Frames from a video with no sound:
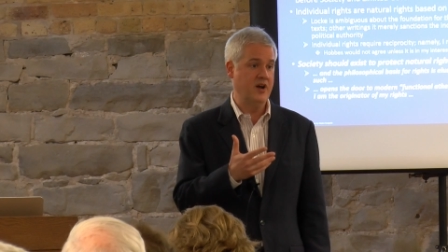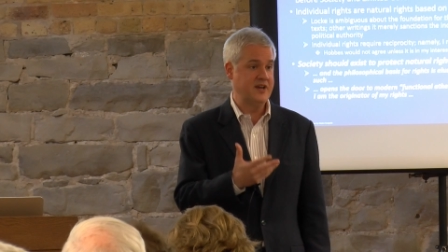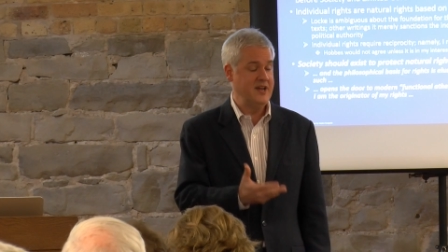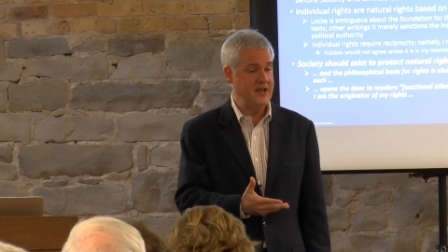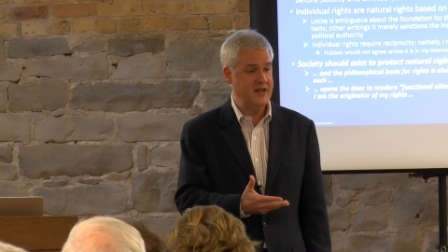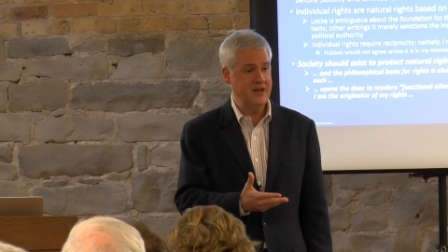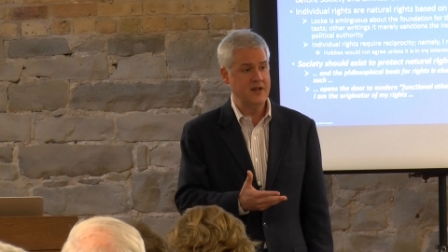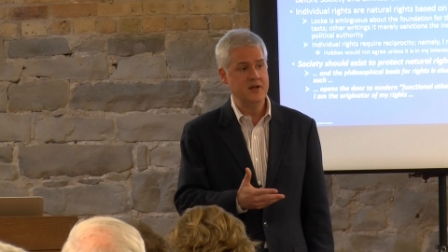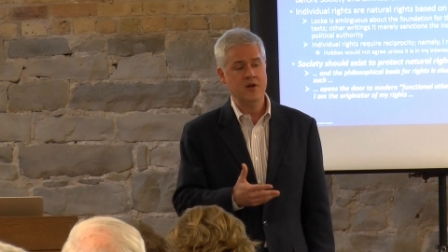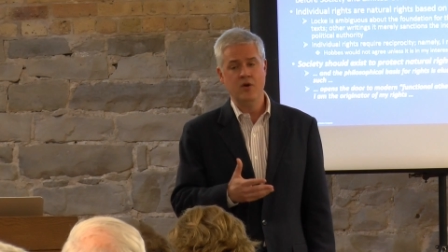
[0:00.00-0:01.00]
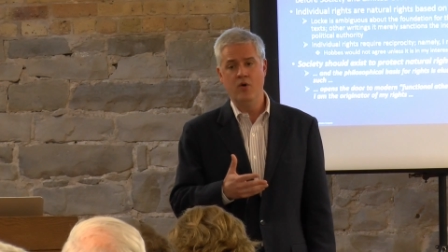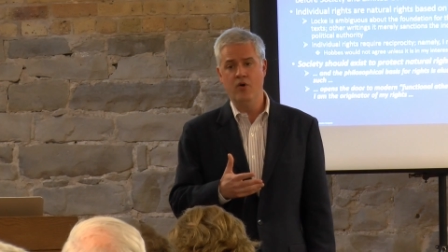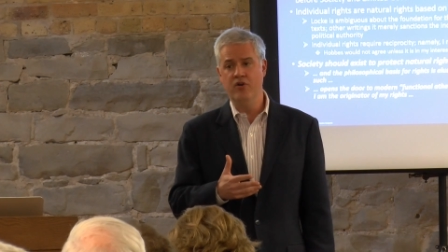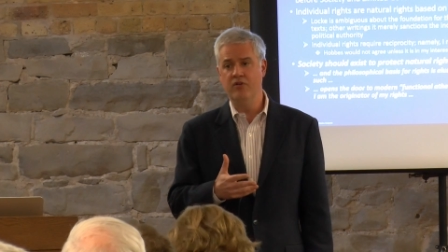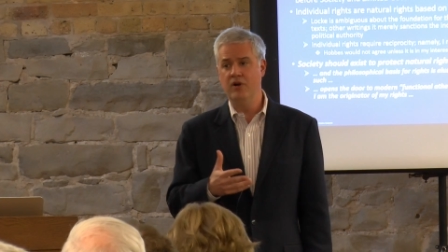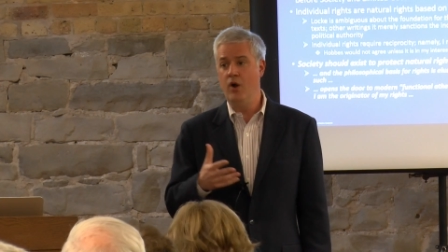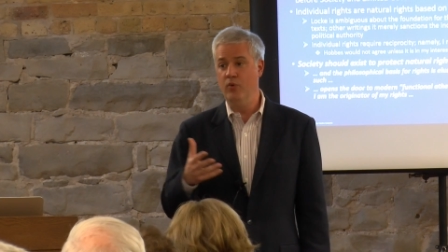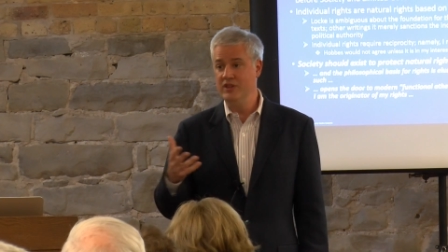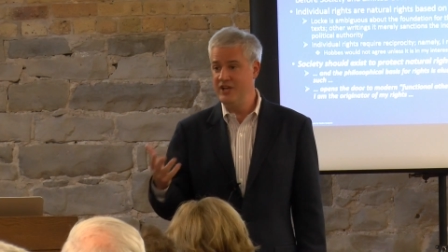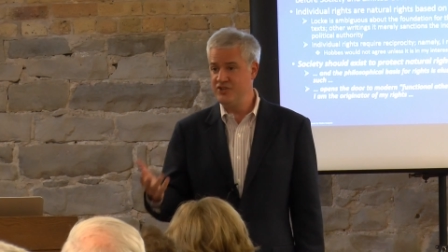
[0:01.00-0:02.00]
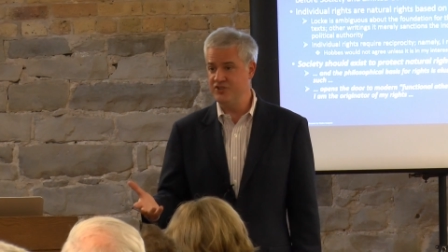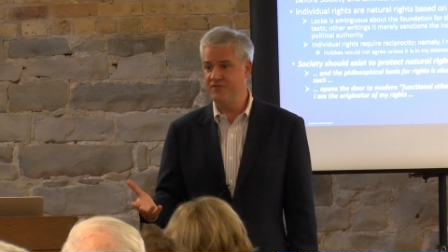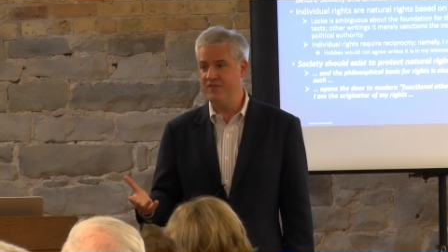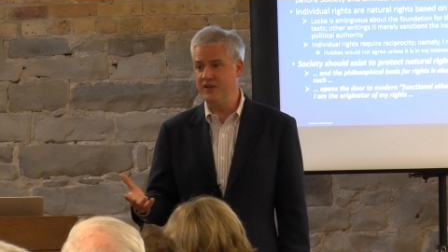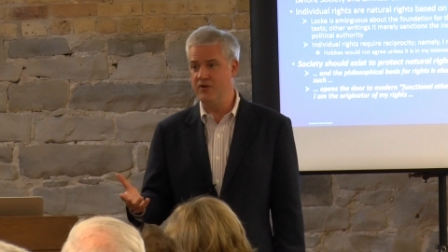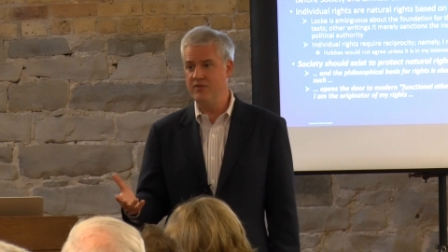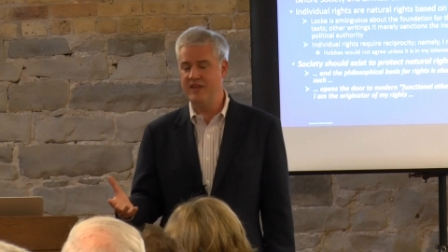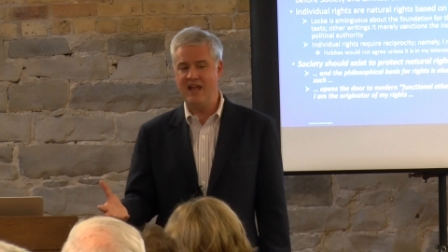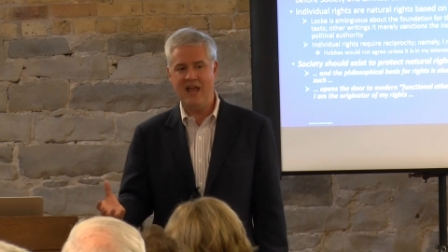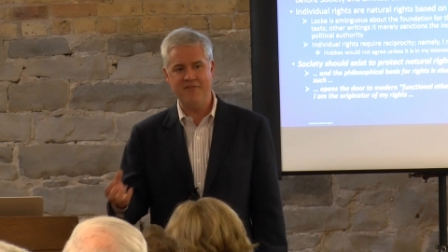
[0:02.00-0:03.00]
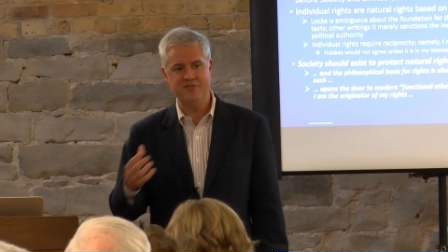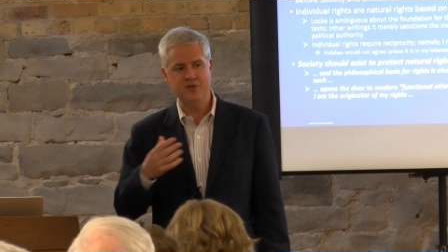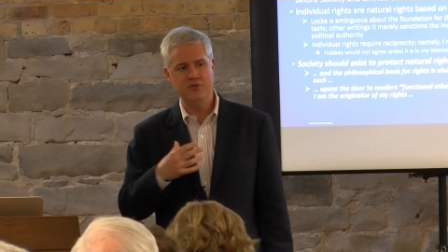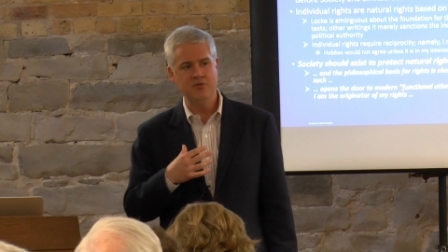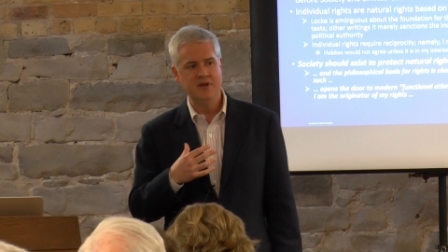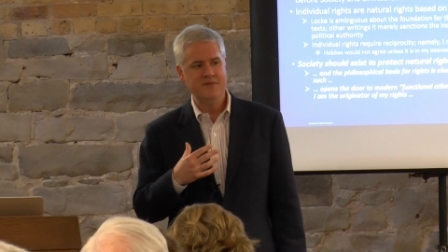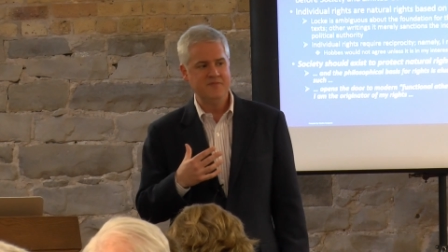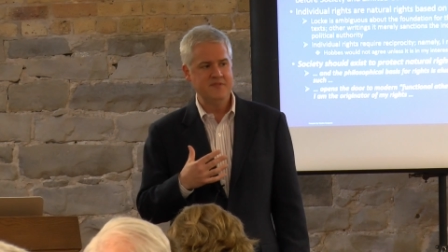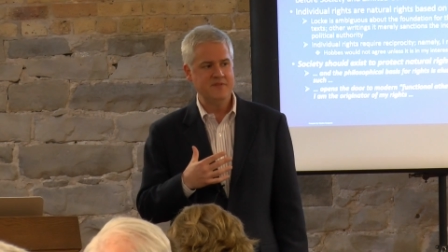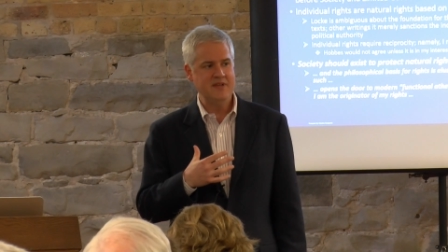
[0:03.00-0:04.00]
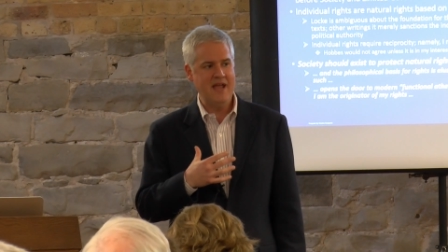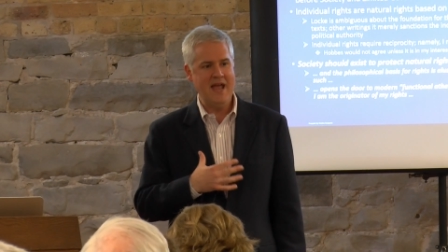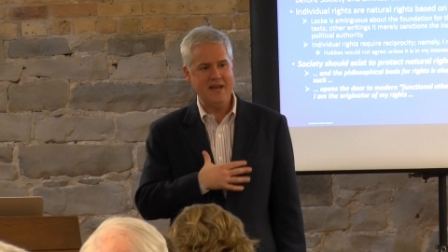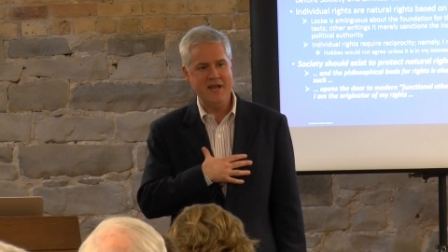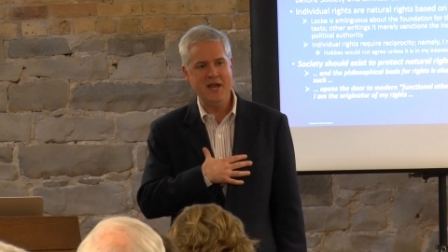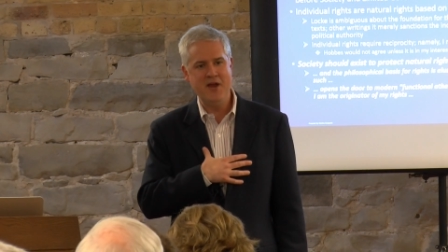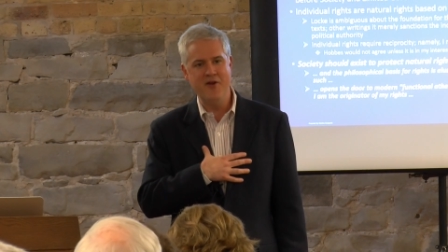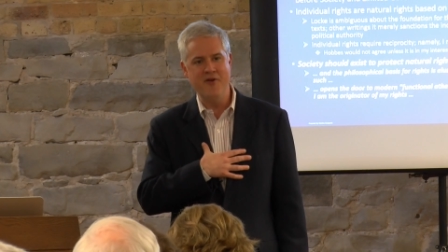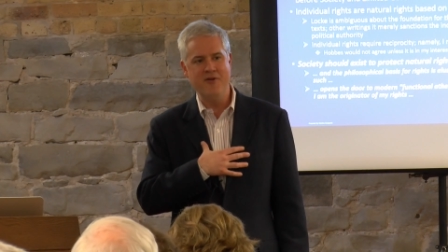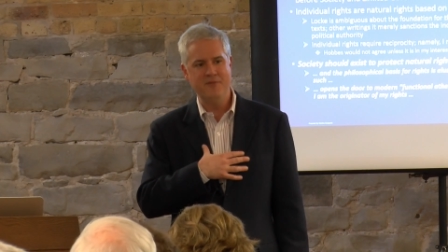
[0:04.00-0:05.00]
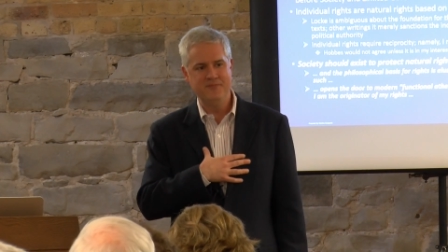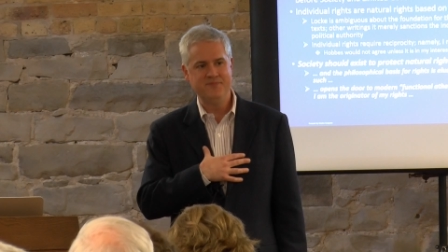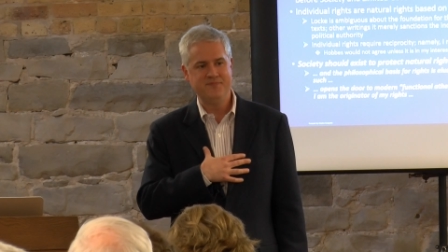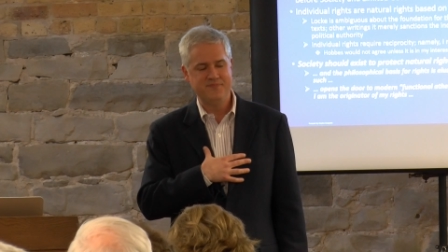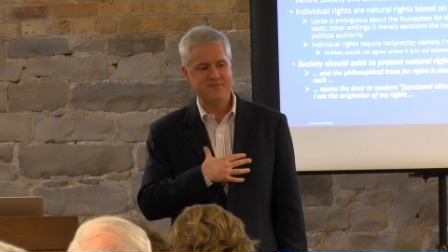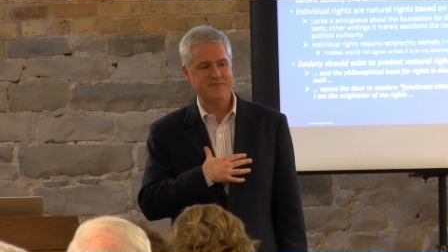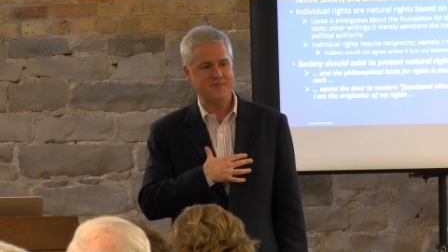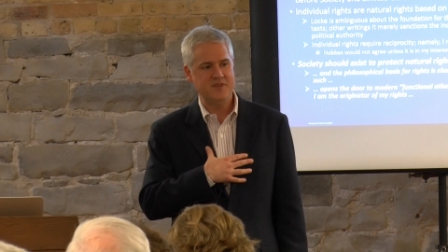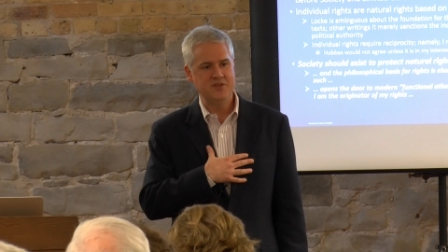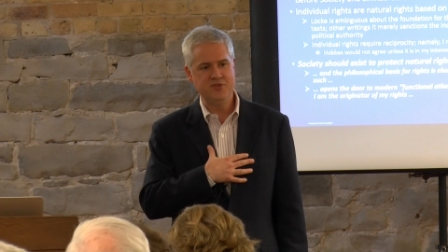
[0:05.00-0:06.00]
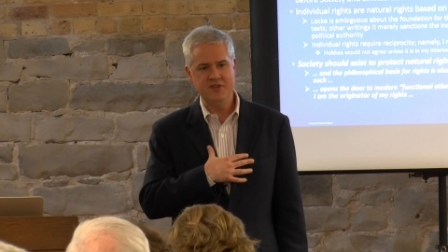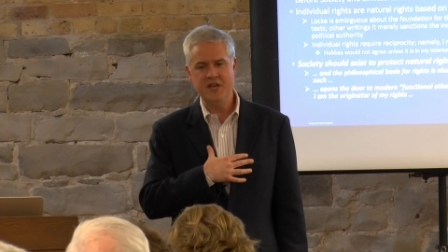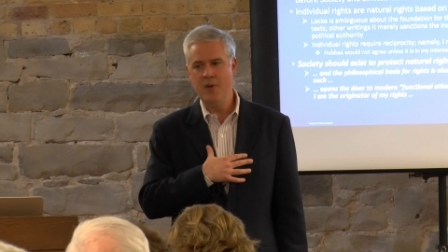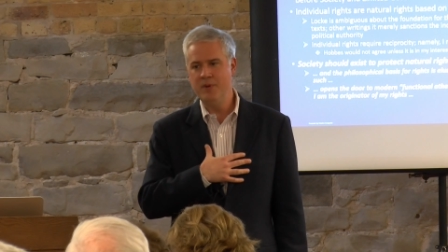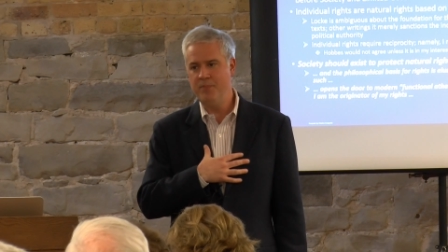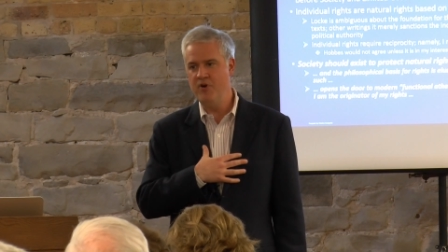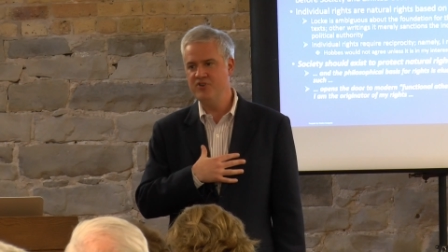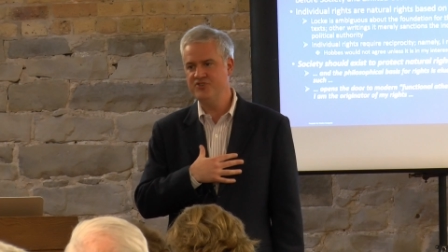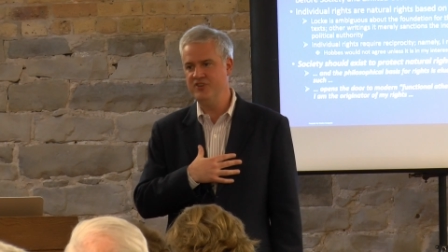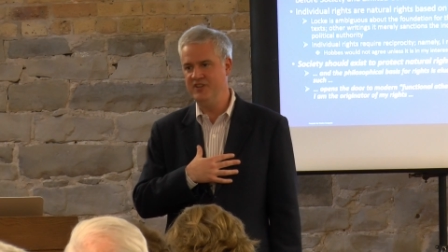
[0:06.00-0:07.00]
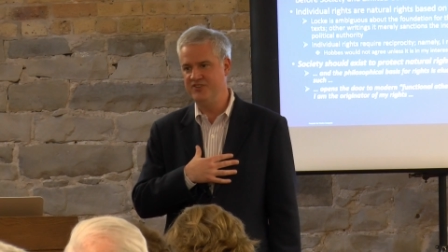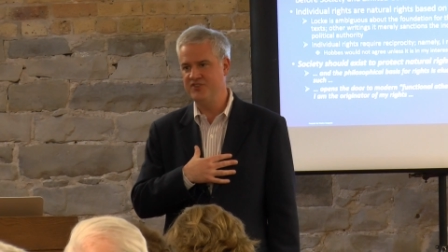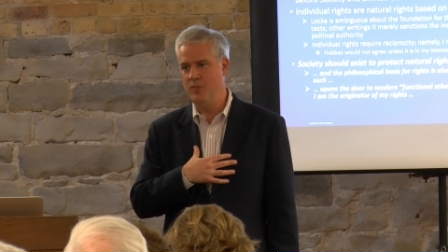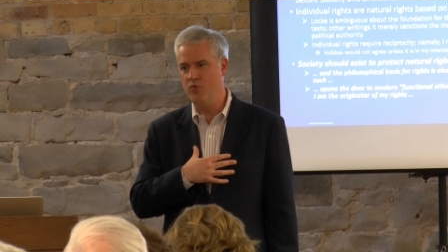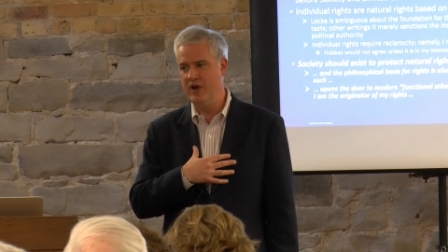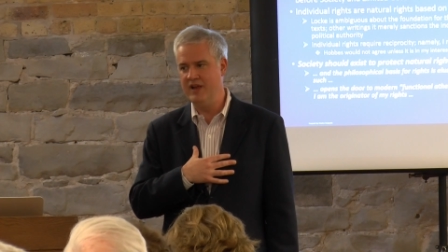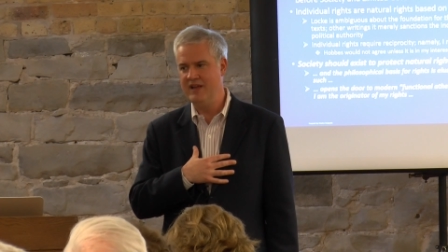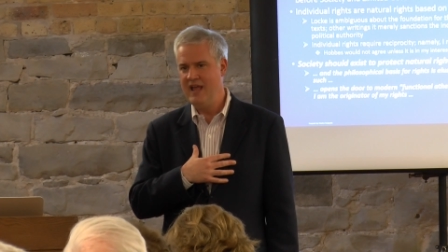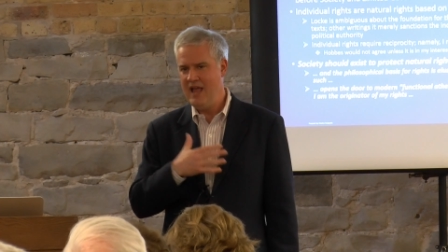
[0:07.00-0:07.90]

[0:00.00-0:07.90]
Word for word: a king or a religious figure. They have to adhere to the human person in some way.